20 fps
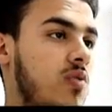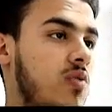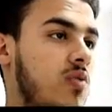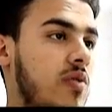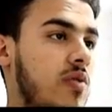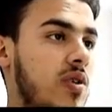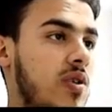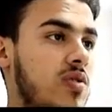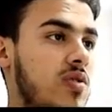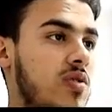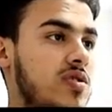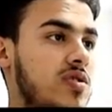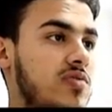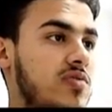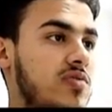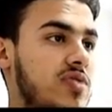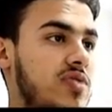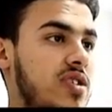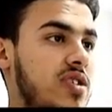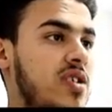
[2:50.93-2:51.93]
We will
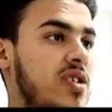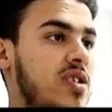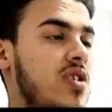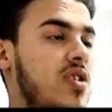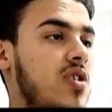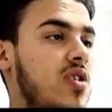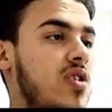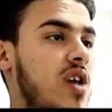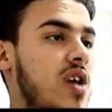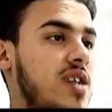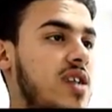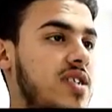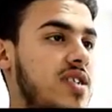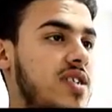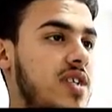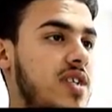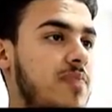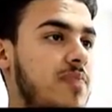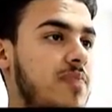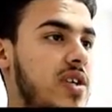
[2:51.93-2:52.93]
also see
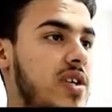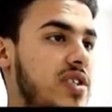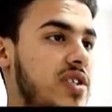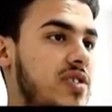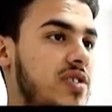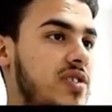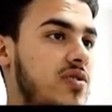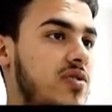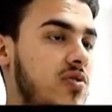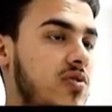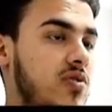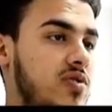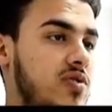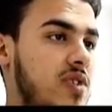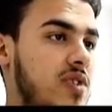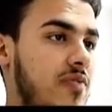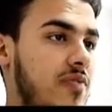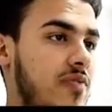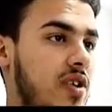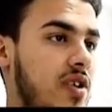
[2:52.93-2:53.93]
asking a patient to do
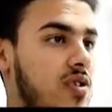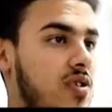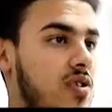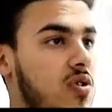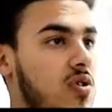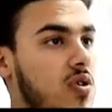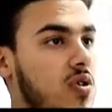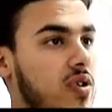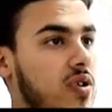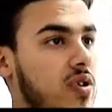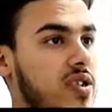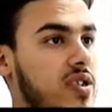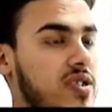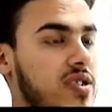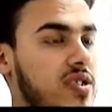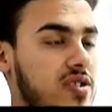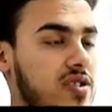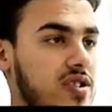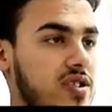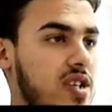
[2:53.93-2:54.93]
something, or
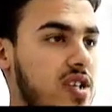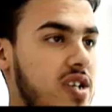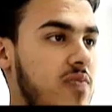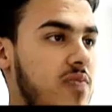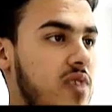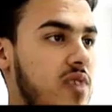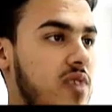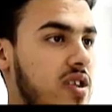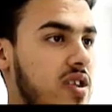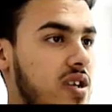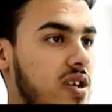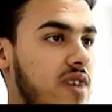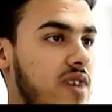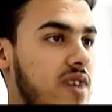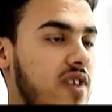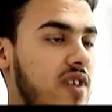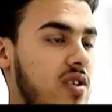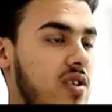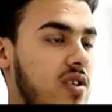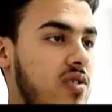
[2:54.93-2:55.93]
it's the same with
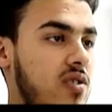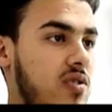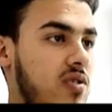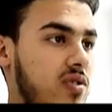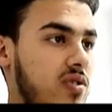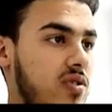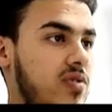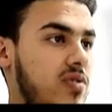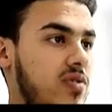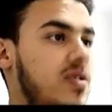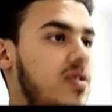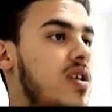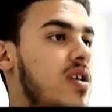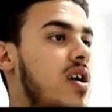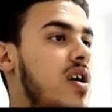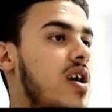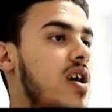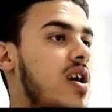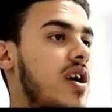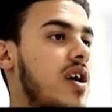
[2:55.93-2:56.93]
giving an order.
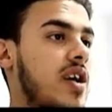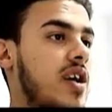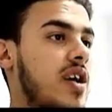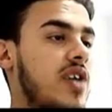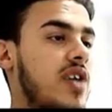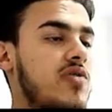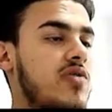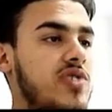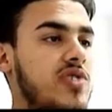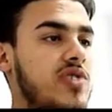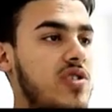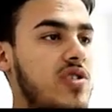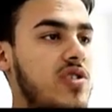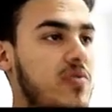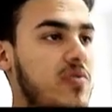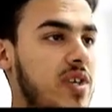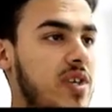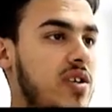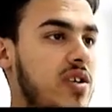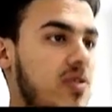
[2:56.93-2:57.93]
Can you show
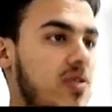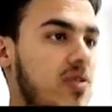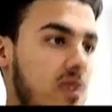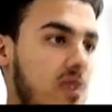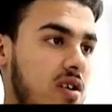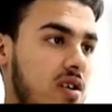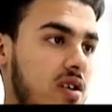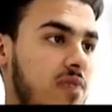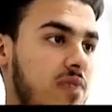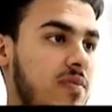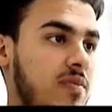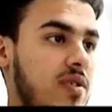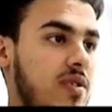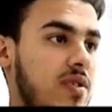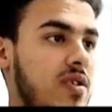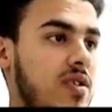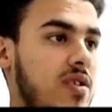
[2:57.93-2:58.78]
me your arm?